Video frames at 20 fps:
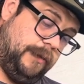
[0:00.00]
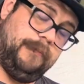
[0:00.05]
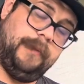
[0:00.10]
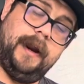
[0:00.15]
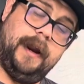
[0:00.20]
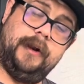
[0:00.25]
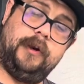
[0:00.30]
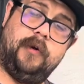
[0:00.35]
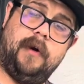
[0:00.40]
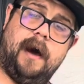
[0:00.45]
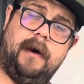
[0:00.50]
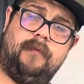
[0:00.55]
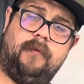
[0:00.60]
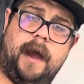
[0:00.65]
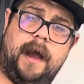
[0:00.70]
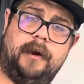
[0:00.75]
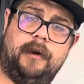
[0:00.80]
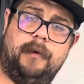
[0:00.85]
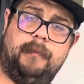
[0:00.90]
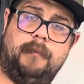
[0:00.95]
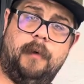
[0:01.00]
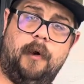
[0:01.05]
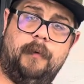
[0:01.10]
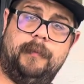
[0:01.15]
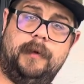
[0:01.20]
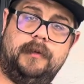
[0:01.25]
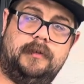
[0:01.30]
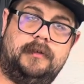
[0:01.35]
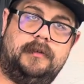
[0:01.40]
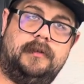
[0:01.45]
but I do have random
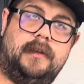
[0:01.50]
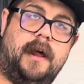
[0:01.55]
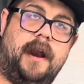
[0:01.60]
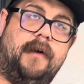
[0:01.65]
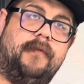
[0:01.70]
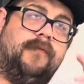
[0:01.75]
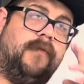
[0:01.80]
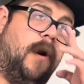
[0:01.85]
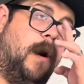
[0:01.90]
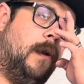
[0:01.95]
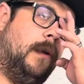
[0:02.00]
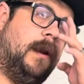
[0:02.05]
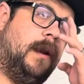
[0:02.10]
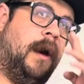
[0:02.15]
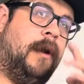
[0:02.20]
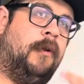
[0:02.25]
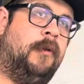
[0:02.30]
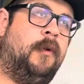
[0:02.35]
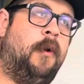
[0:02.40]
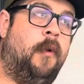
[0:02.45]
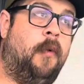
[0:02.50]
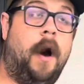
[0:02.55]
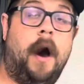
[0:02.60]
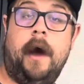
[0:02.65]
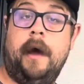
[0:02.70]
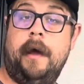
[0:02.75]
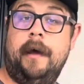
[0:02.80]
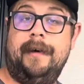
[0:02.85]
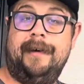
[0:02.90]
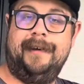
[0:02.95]
moments that I fall and I don't know why.